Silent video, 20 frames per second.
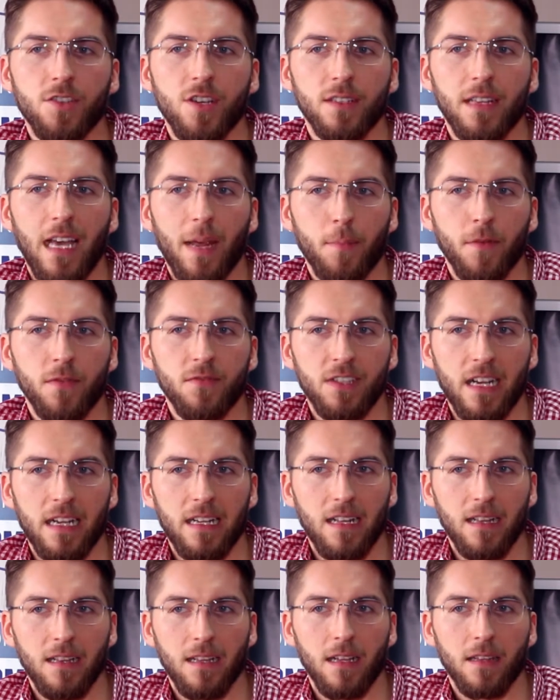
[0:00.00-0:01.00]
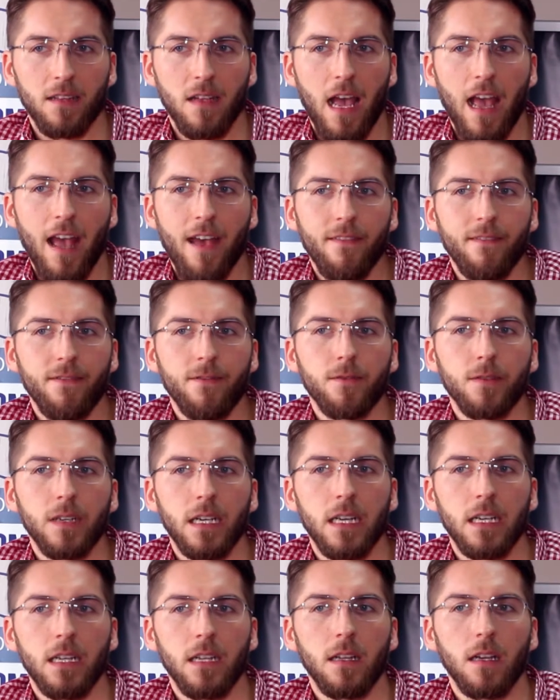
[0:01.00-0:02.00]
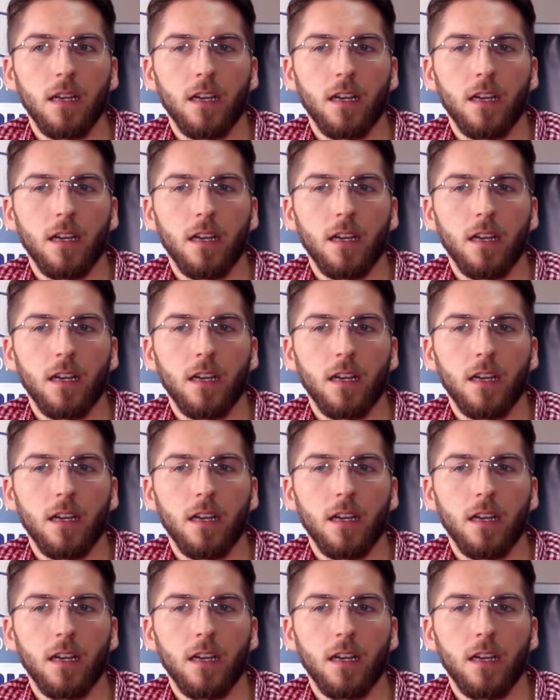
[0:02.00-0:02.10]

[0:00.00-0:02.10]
type of challenge that every